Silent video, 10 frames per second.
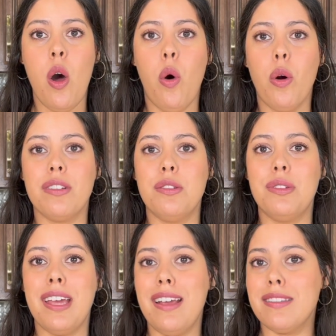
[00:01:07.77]
or to
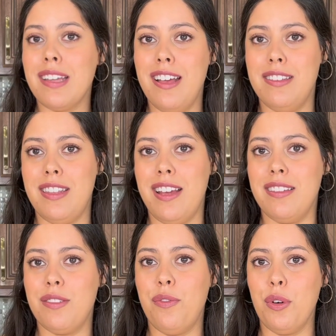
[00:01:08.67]
taste test
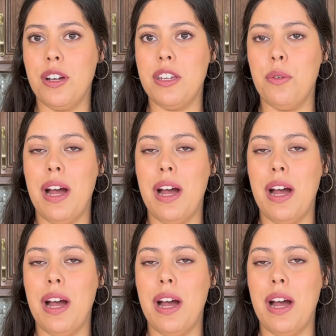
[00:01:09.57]
things for you.